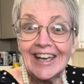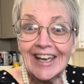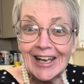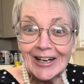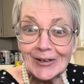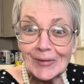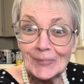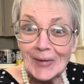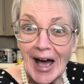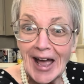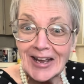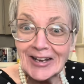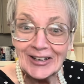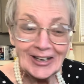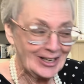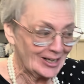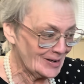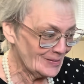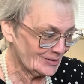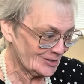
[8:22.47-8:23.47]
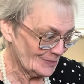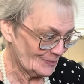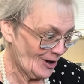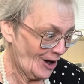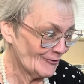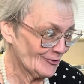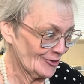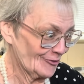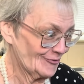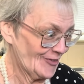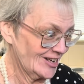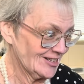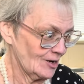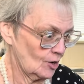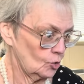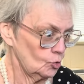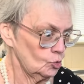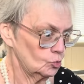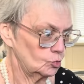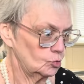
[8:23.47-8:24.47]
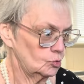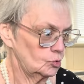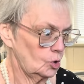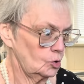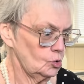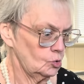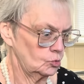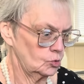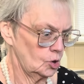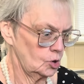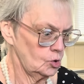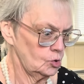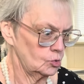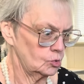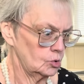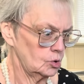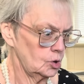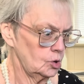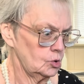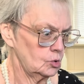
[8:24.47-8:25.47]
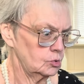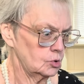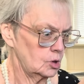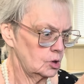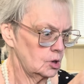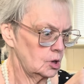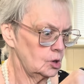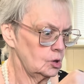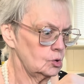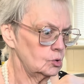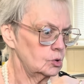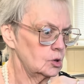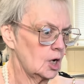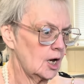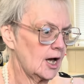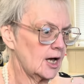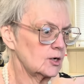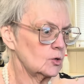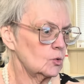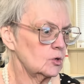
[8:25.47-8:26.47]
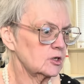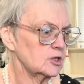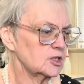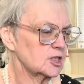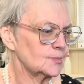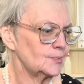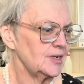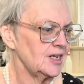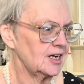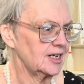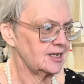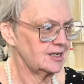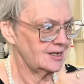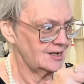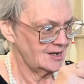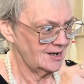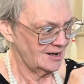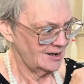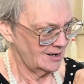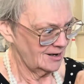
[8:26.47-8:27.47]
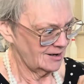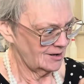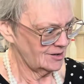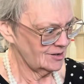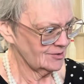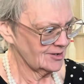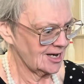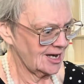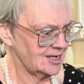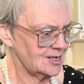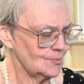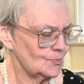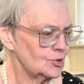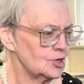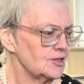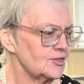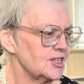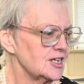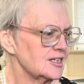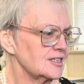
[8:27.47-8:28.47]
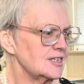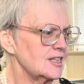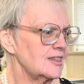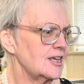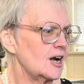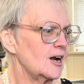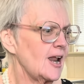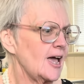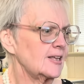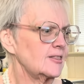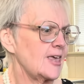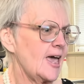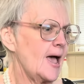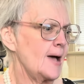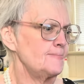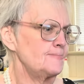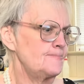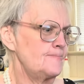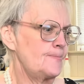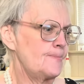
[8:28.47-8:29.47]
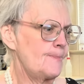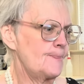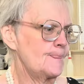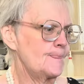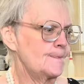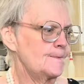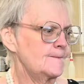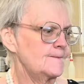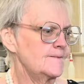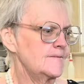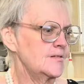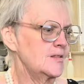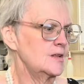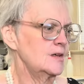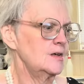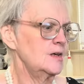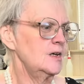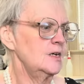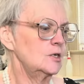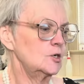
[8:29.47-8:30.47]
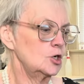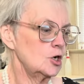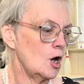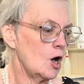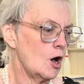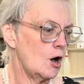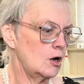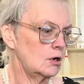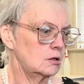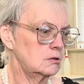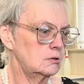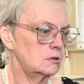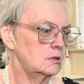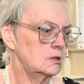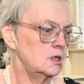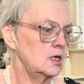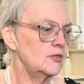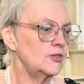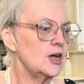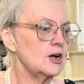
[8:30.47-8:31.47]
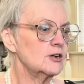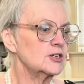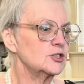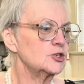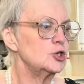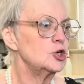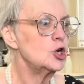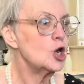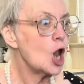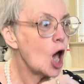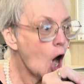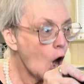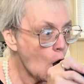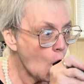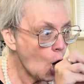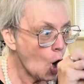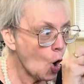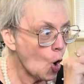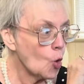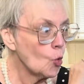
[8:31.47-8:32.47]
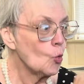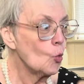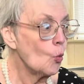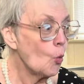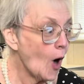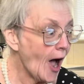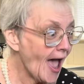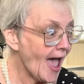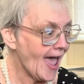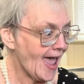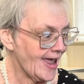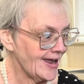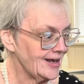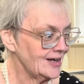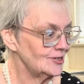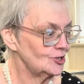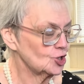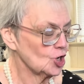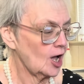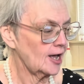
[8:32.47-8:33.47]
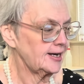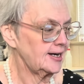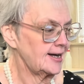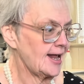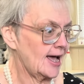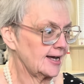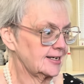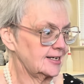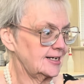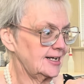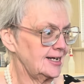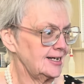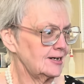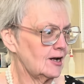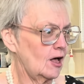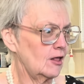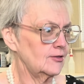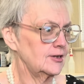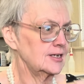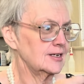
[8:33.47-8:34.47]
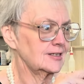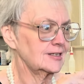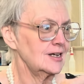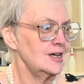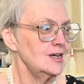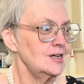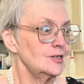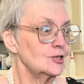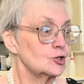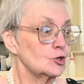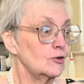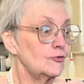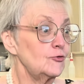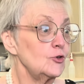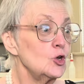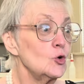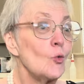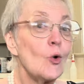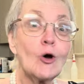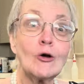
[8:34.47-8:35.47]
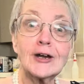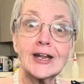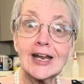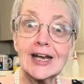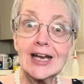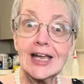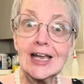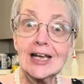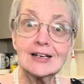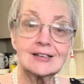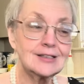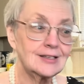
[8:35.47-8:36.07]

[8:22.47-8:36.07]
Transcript: It'll make your lips jump off your face. Ooh, ooh, ooh, ooh, ooh. I don't want to spill it. Okay, you put this in there like that. Y'all, there is no way Johnny and I could eat all this. So if you want any,